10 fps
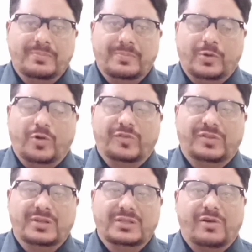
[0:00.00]

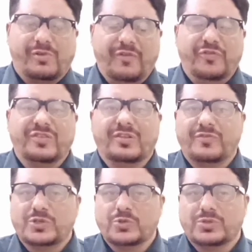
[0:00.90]
because there are reference
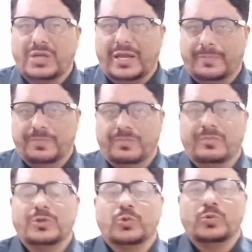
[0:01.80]
of two
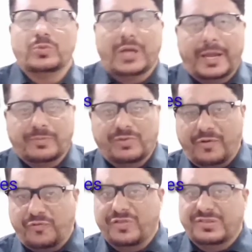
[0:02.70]
times
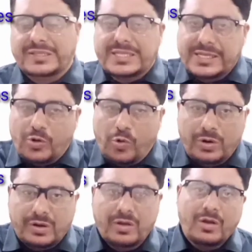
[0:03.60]
reference, the
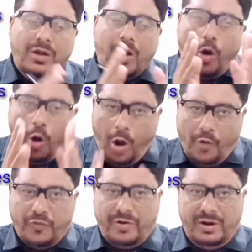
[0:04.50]
gold
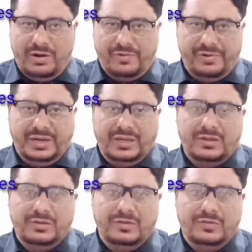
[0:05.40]
of her ring.
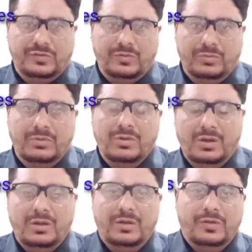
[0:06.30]
So
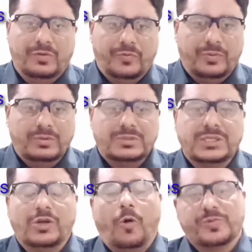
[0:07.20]

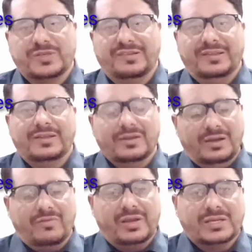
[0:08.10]
D option is
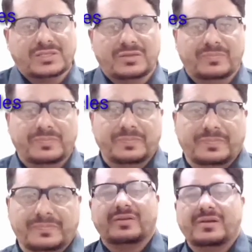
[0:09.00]
correct.
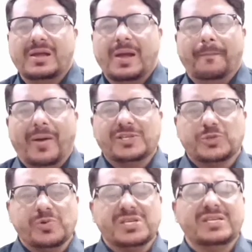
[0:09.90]

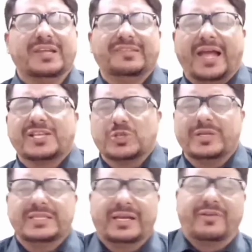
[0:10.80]
Punctuation is
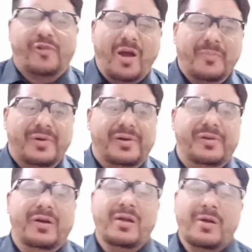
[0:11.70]
actually the
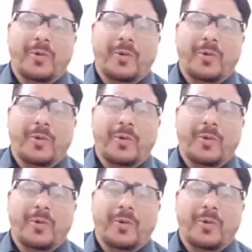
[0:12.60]
grammar